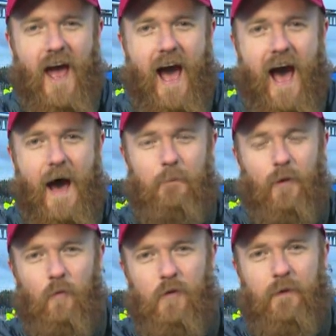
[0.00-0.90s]
Uh,
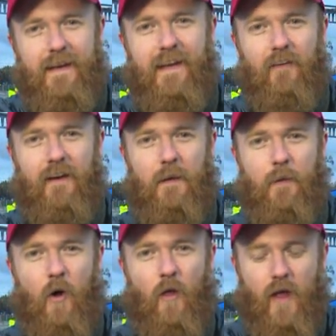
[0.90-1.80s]
but we've been hearing
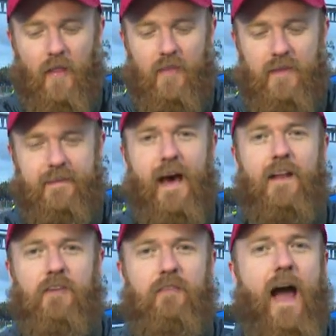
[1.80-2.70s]
about the
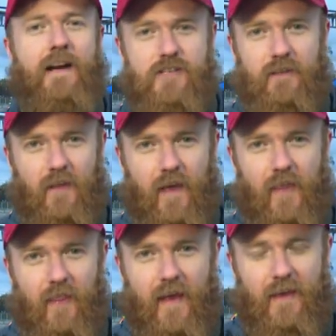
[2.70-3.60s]
satisfaction that
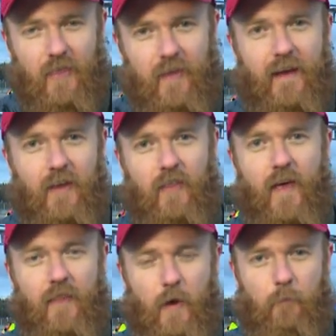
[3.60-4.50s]
they think
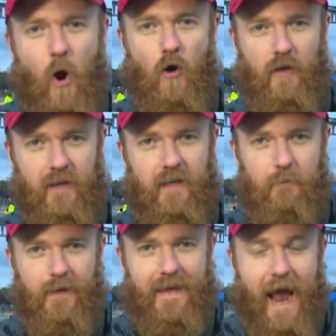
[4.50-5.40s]
that their bargaining
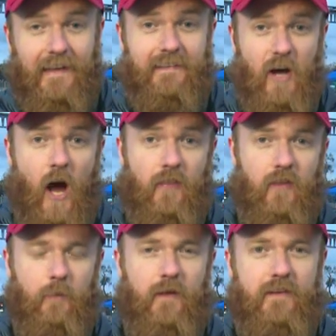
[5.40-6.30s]
committee has gotten
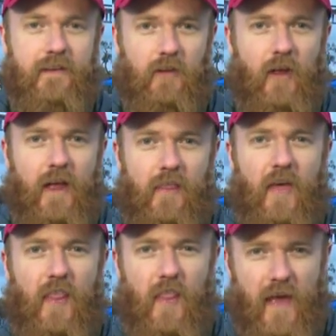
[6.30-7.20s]
them the deal
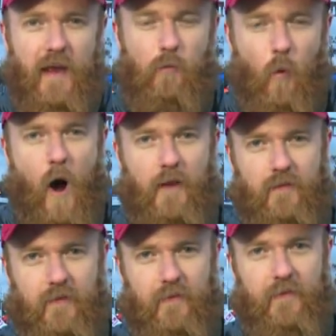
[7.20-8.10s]
that they want
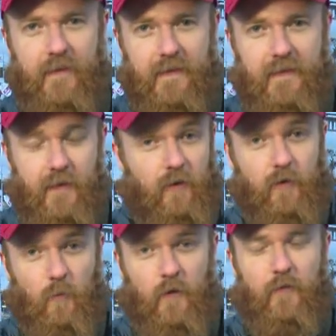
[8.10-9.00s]
to see, here
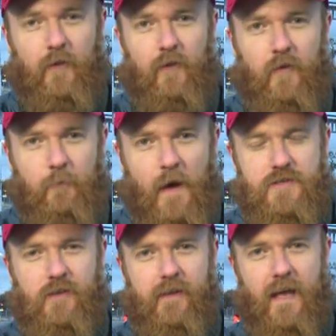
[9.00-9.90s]
in Windsor
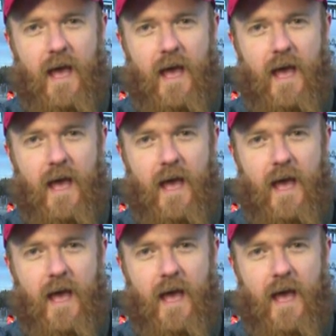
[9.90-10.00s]
especially,